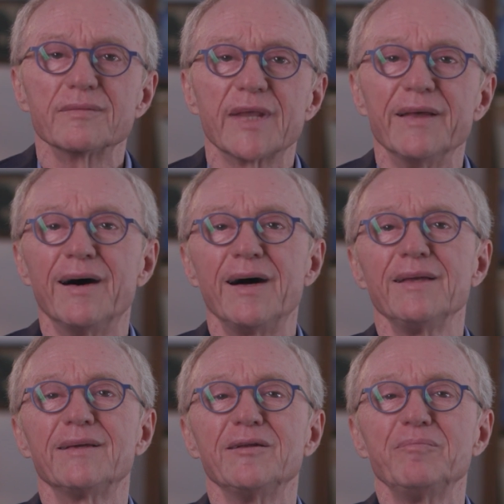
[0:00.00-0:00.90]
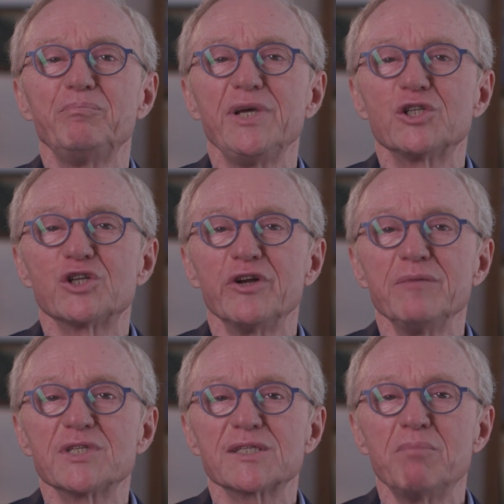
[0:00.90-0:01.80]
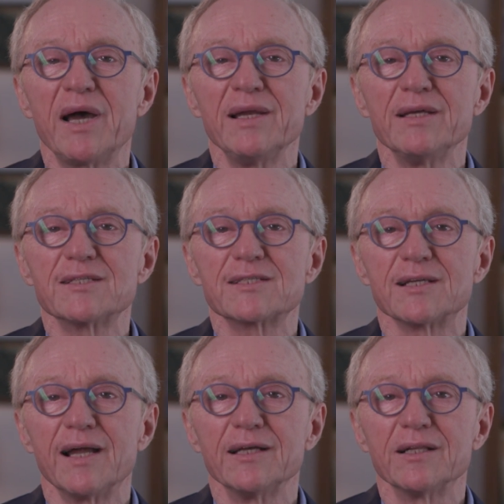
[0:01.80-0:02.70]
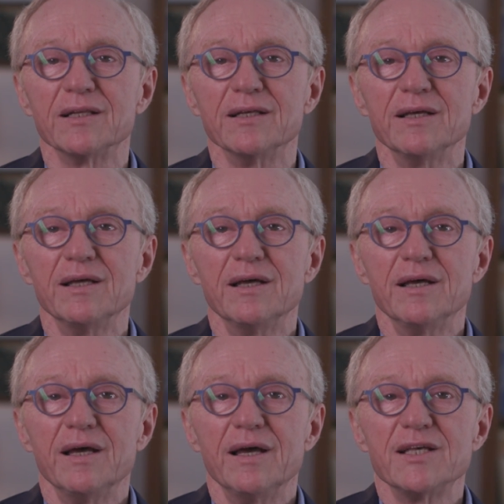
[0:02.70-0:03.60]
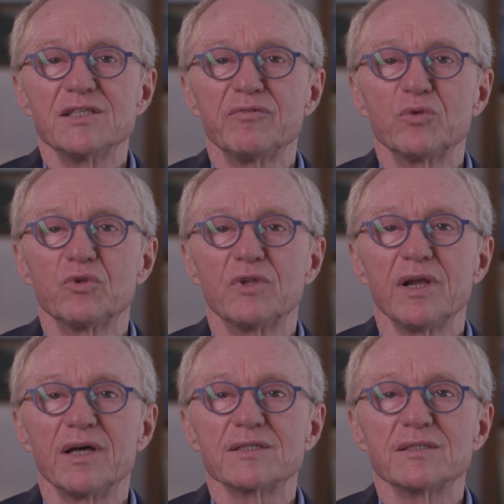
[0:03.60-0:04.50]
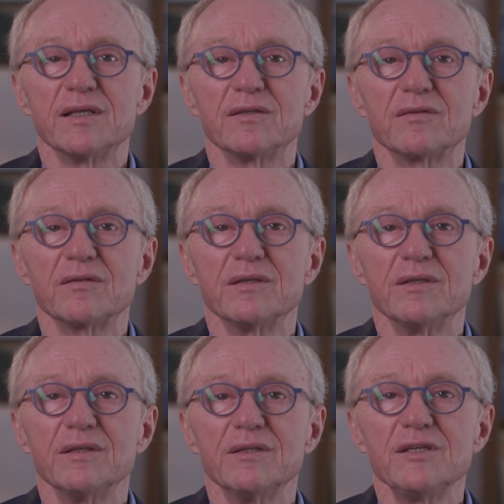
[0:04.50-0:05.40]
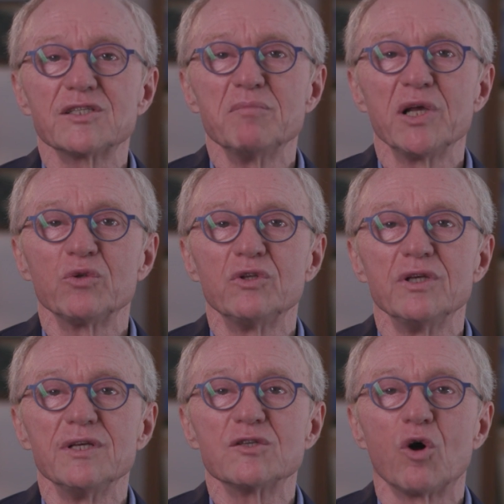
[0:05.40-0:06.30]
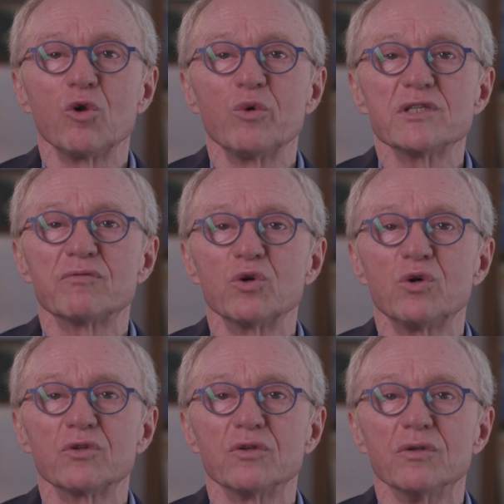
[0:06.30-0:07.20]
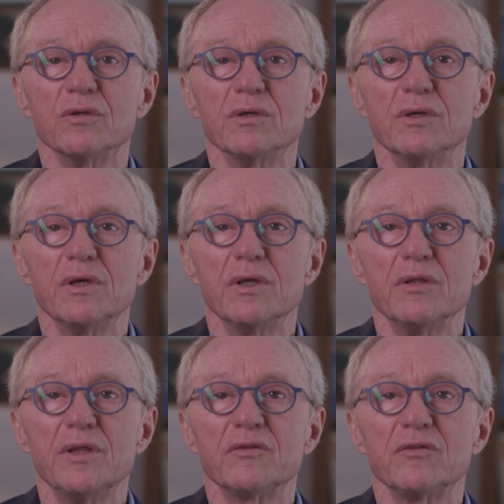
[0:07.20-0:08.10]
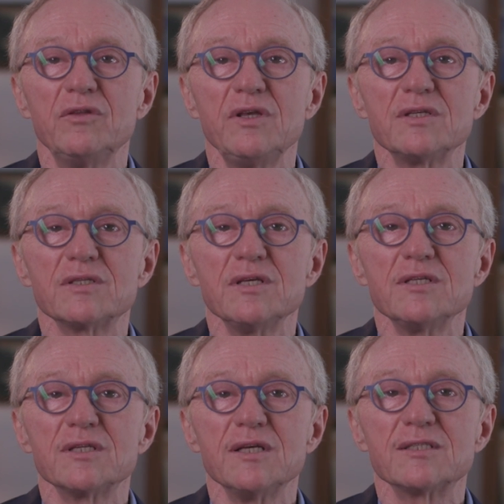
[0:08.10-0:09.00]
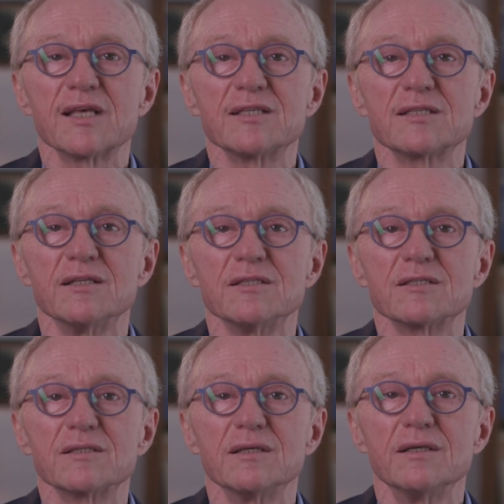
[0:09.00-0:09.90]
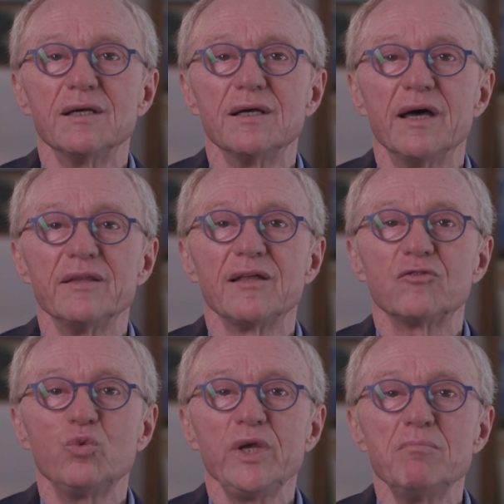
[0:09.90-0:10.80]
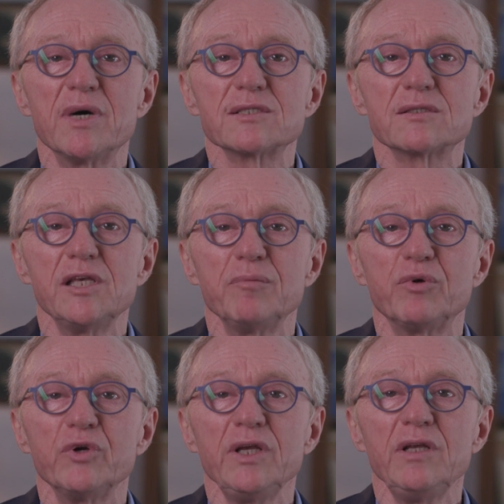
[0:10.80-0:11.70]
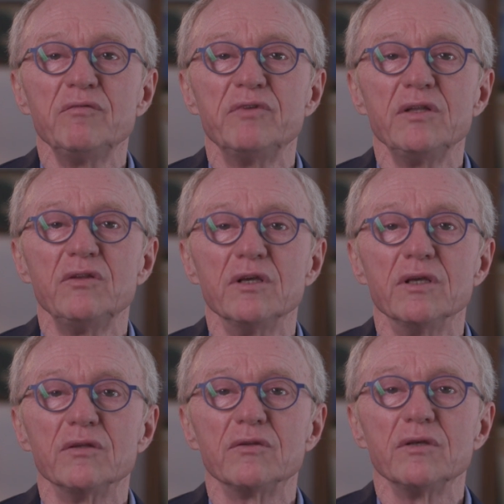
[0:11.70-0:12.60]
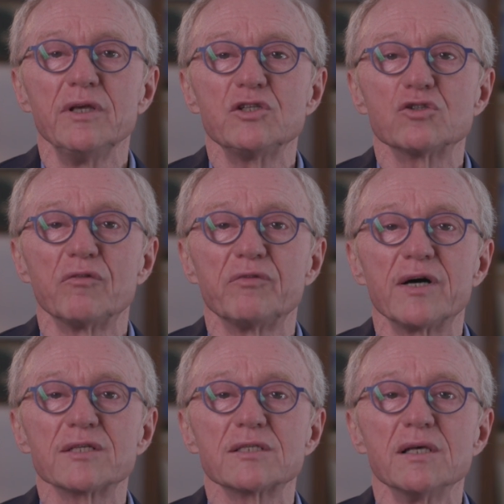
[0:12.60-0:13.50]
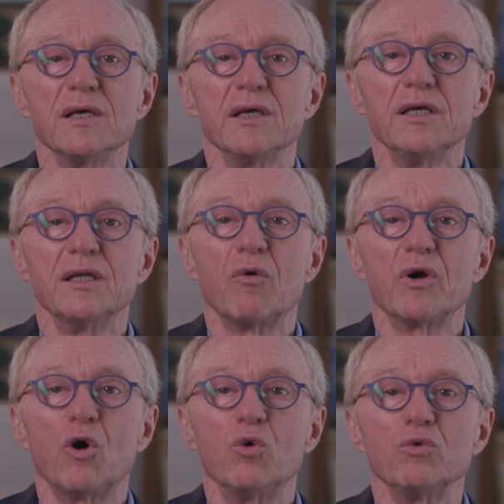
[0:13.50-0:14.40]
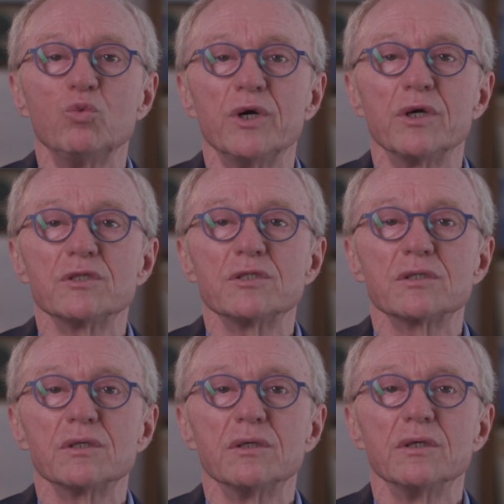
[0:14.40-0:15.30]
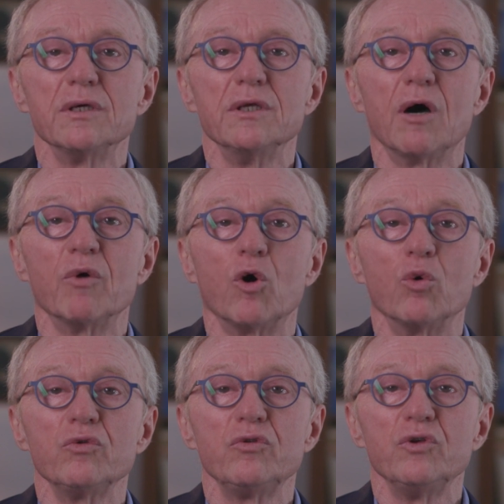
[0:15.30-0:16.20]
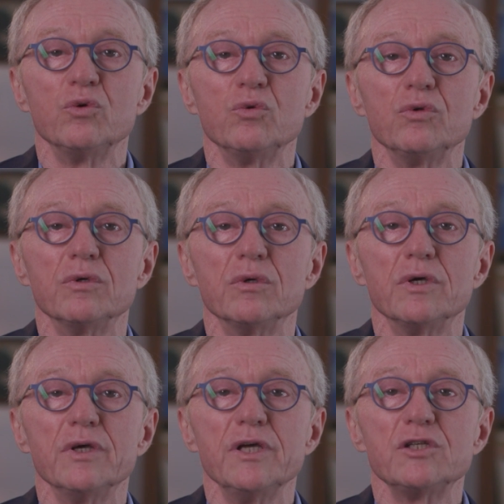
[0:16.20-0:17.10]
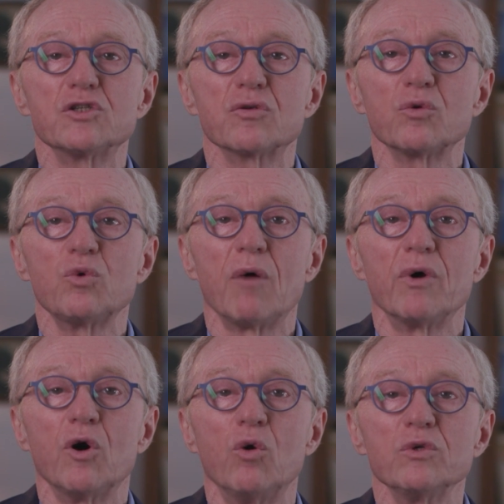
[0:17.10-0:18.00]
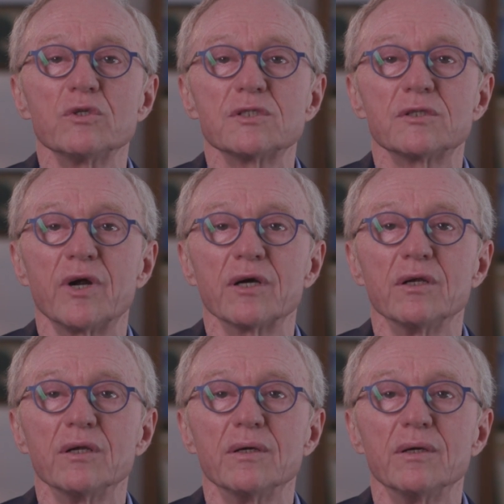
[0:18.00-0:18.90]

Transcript: And I can picture him smiling slightly, as if to tell us that this melody is always forgotten, that this is its essence, and that we must keep reinventing it, each of us in our own words, in our own tune, each through our own struggle.